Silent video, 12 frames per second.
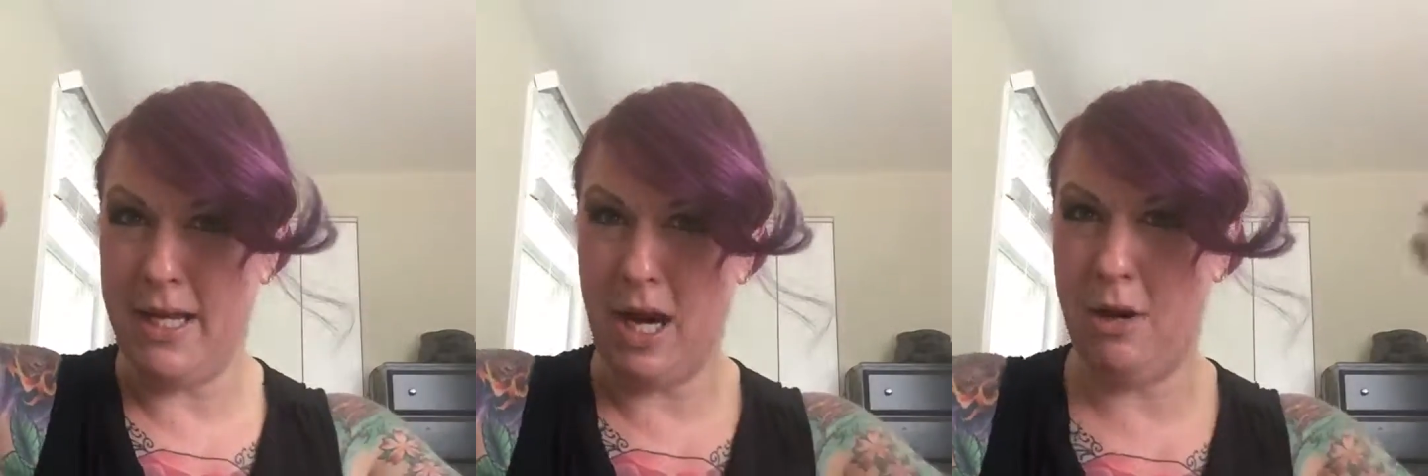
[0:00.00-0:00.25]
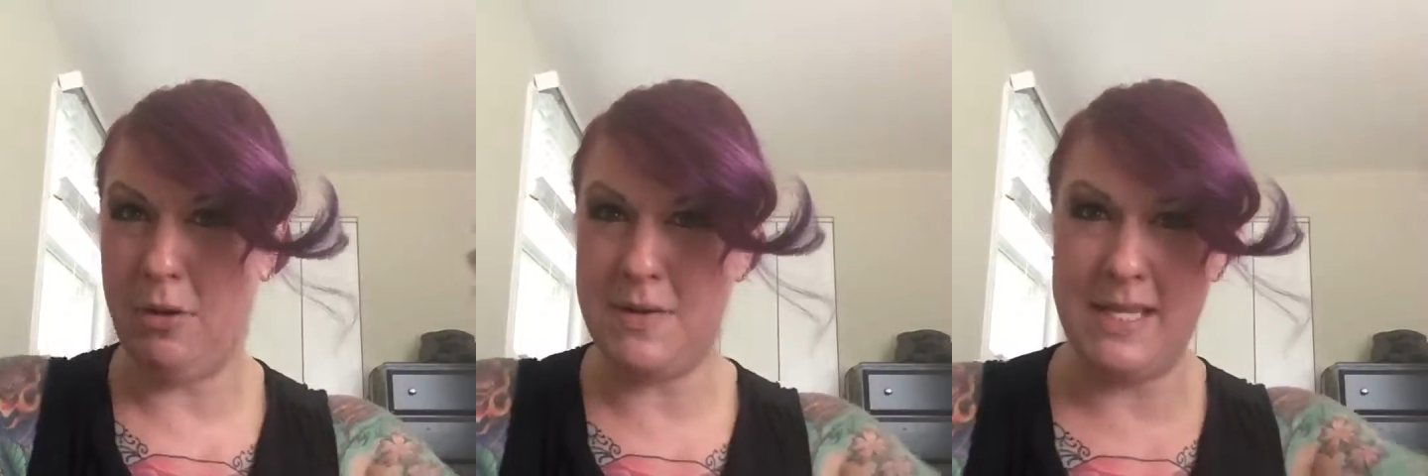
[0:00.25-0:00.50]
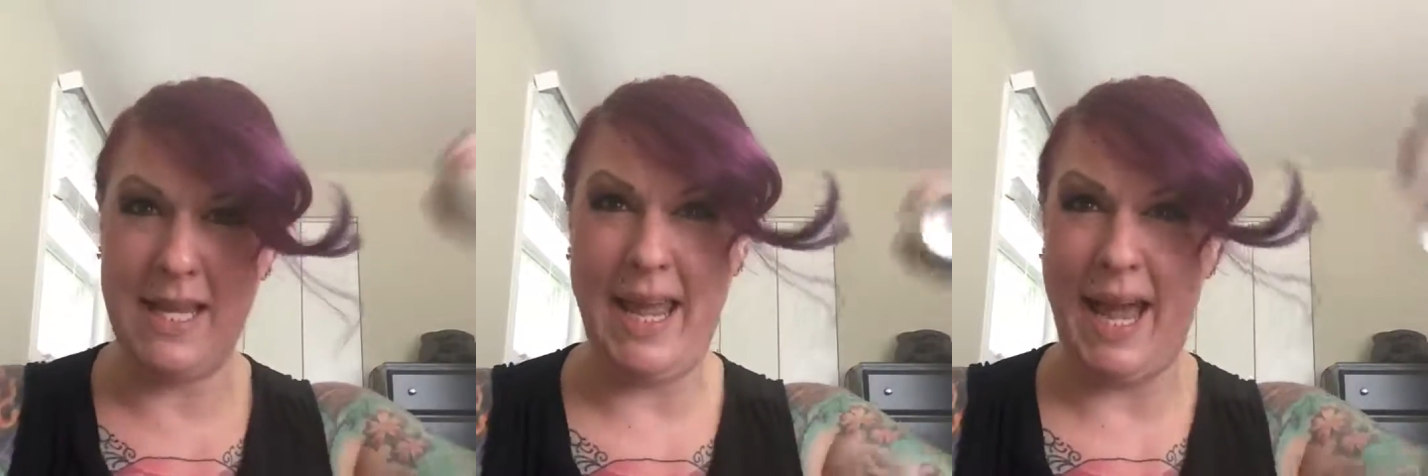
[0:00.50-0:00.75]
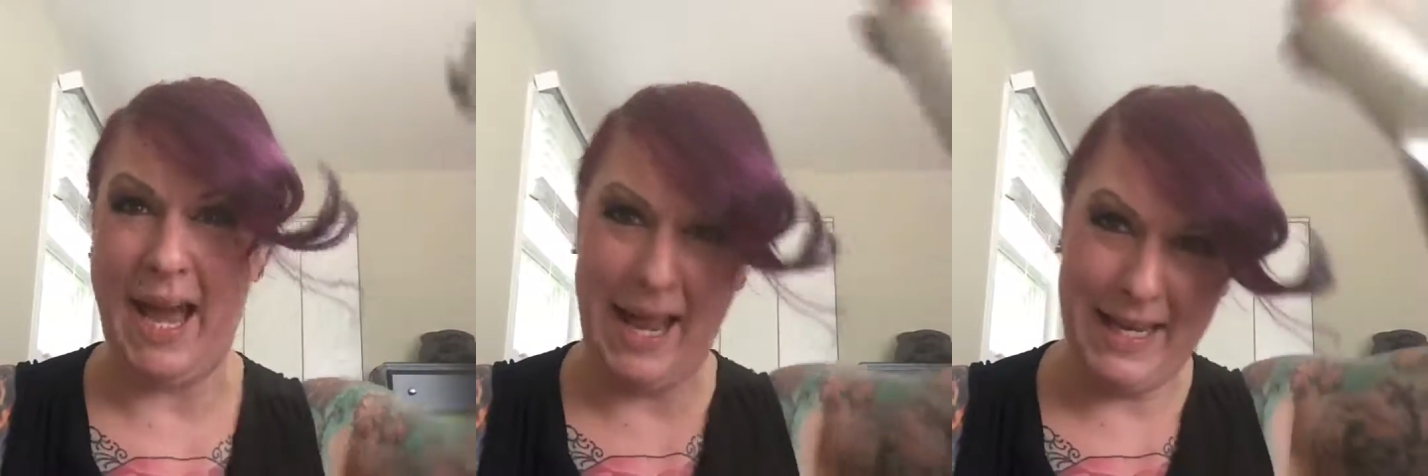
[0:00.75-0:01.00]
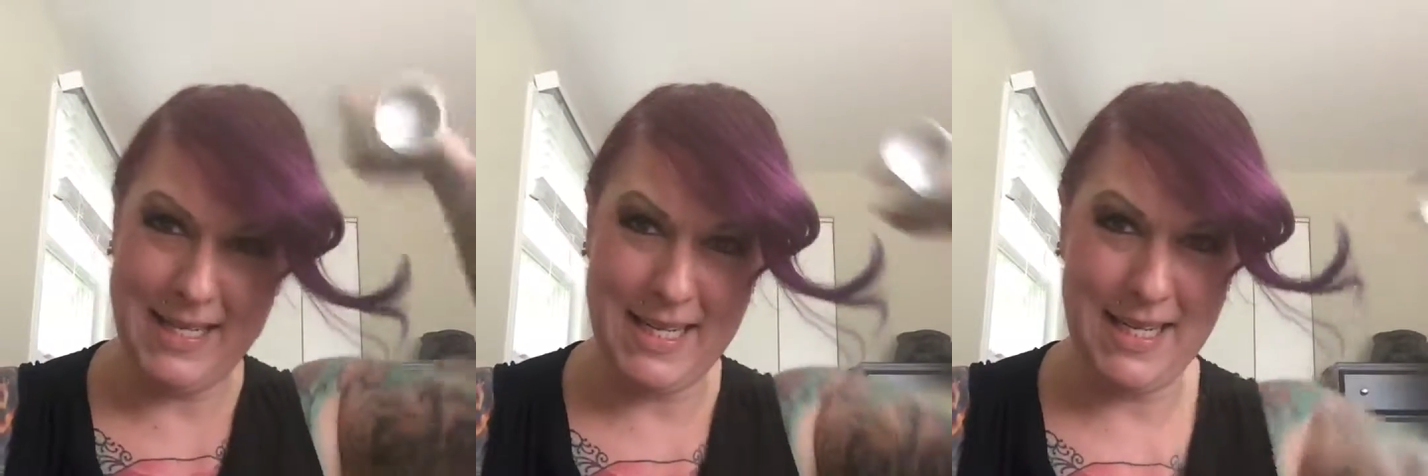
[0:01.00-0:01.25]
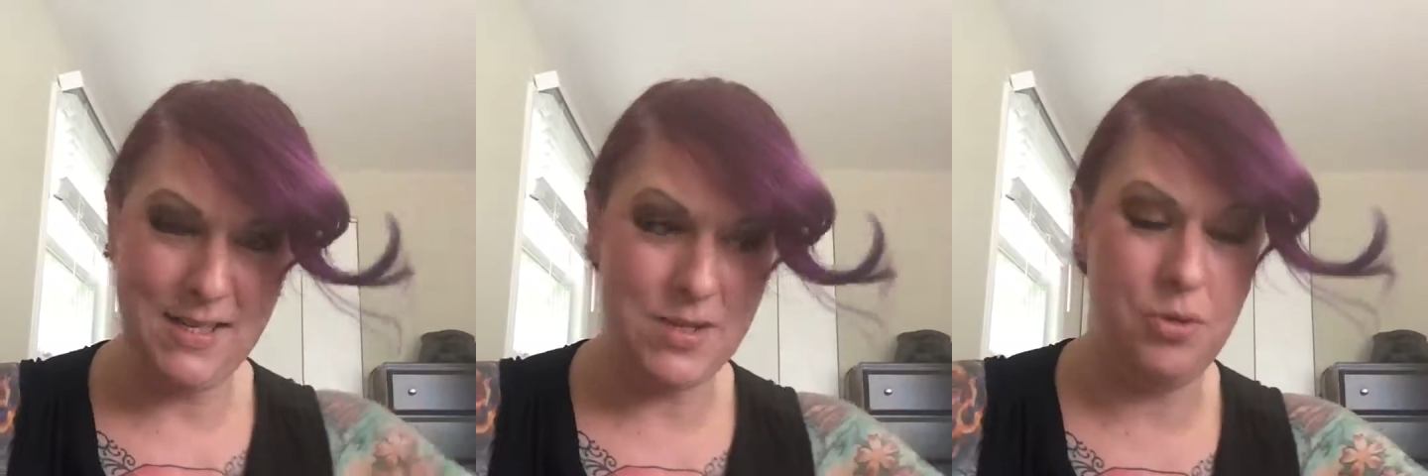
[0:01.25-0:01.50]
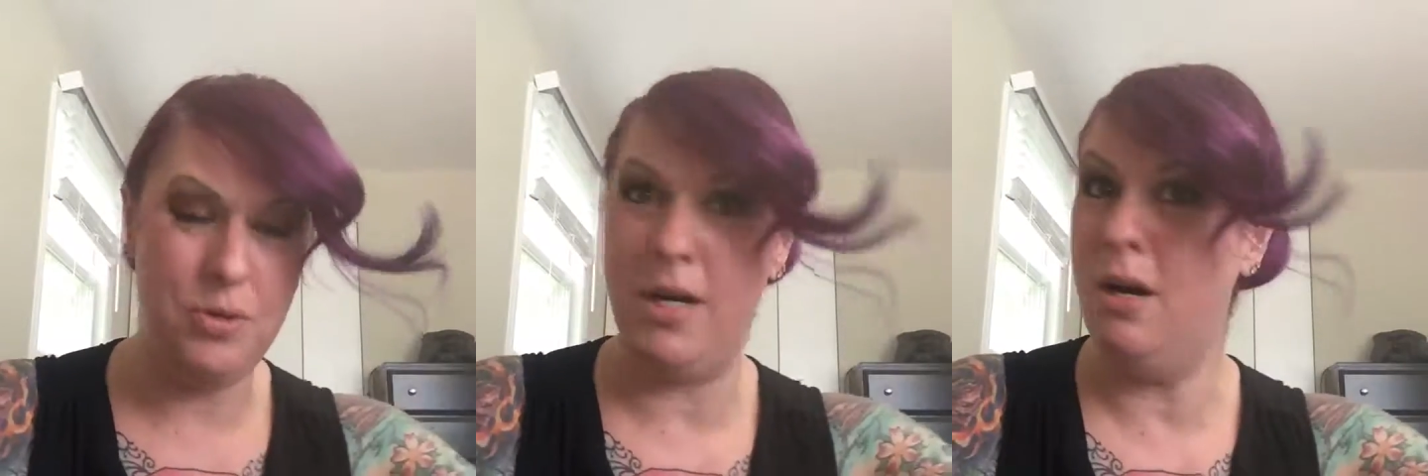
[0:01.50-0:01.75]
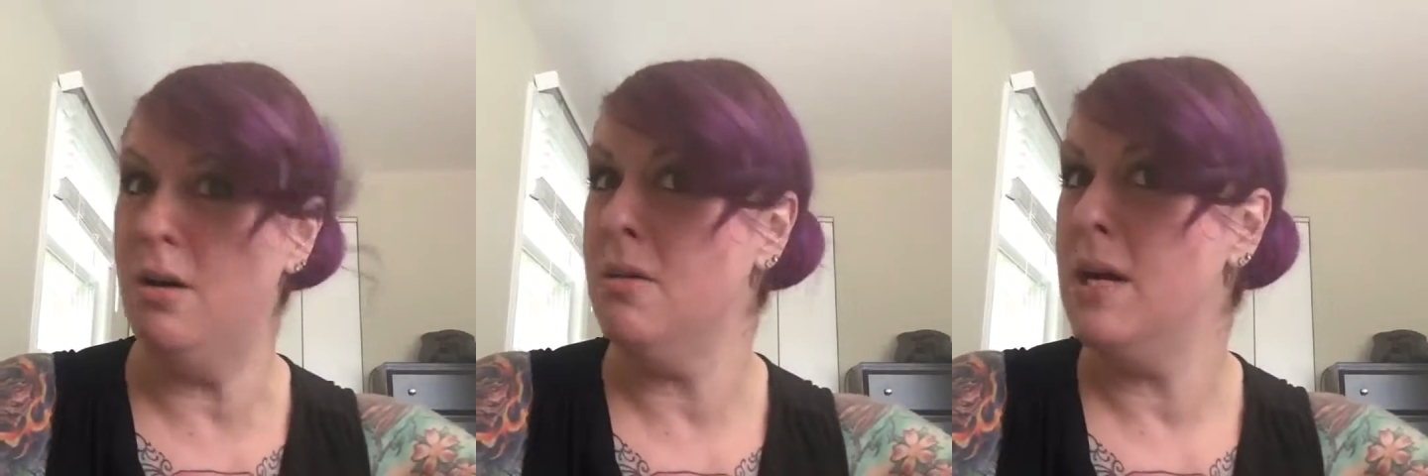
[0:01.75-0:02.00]
R-O-C-K-I-T
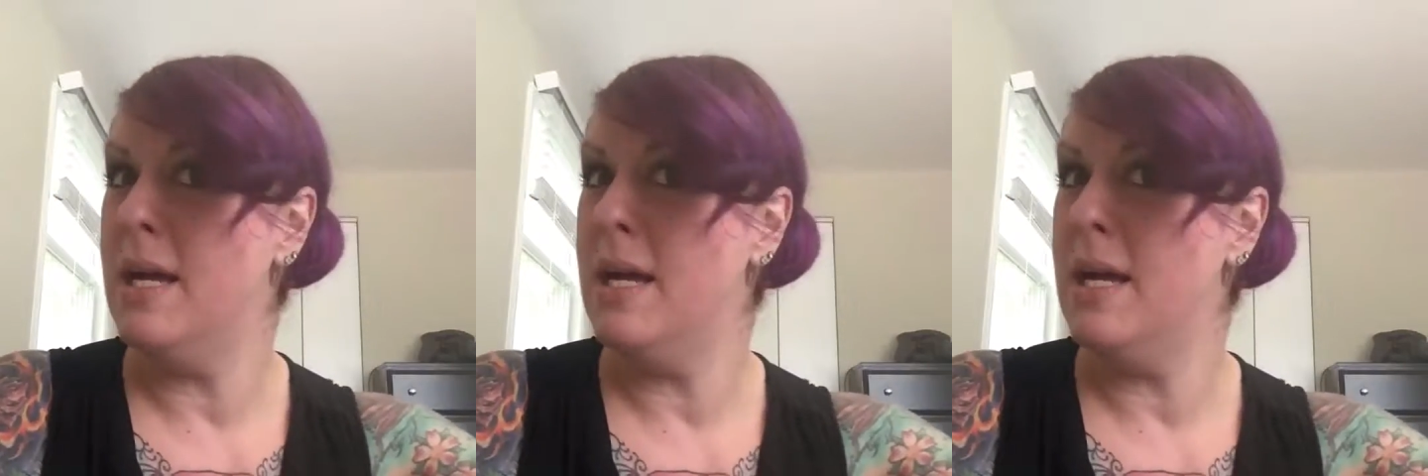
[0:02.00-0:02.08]
Studio.